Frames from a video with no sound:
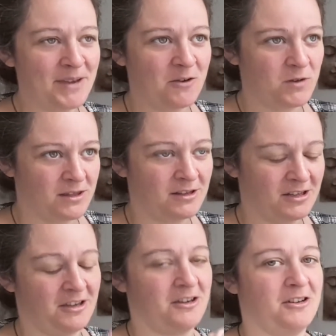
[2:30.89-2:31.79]
been with the
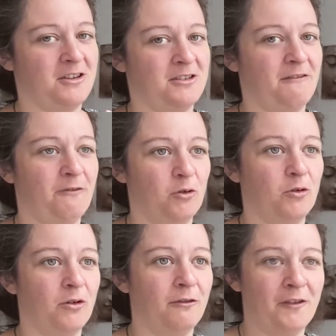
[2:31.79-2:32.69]
circus
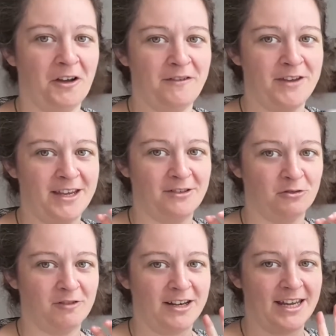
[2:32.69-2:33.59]
for 5 years
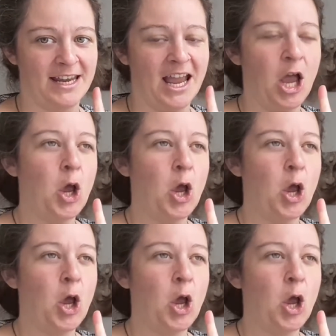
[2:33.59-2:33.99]
already,